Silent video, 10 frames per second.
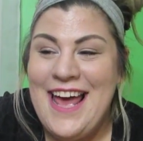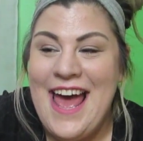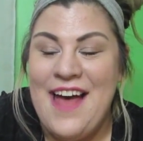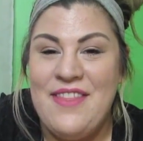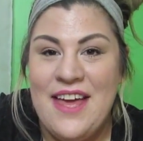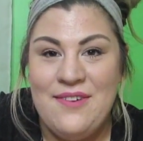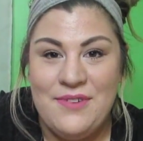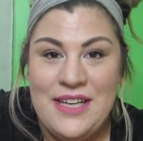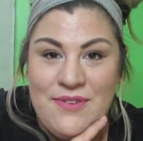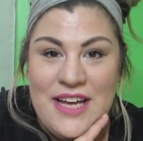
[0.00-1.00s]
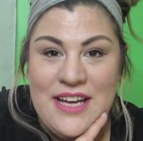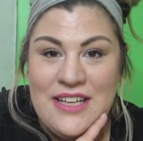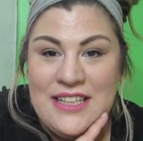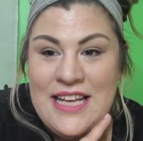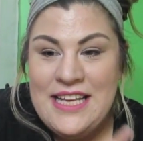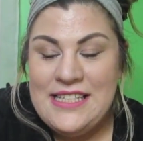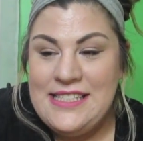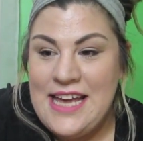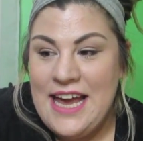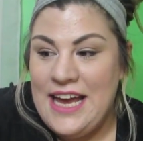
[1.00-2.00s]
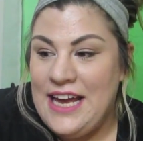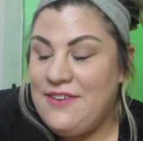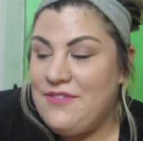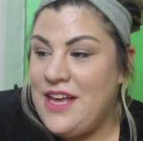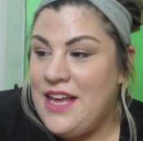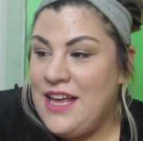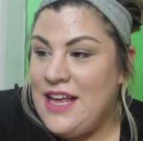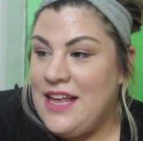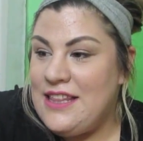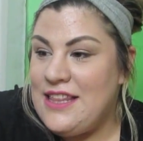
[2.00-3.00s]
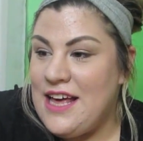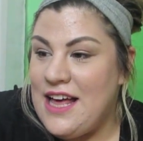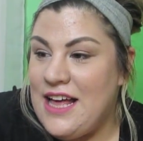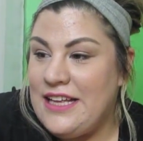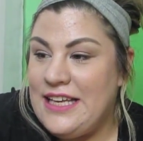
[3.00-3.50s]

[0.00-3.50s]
And then we will save the